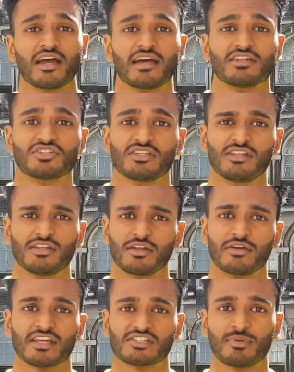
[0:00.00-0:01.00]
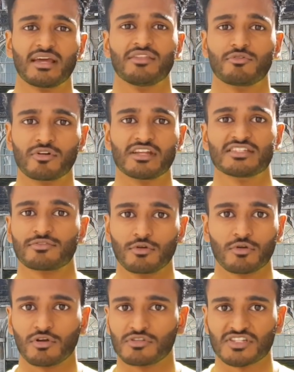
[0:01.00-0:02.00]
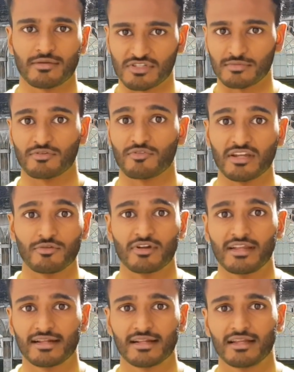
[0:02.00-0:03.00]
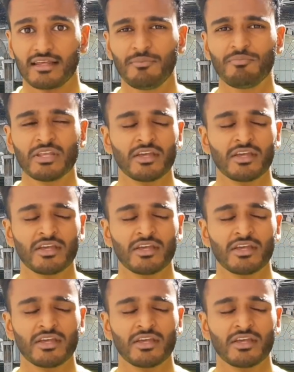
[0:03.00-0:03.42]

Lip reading: and she, you know, explained the really difficult concept to me really, really clearly.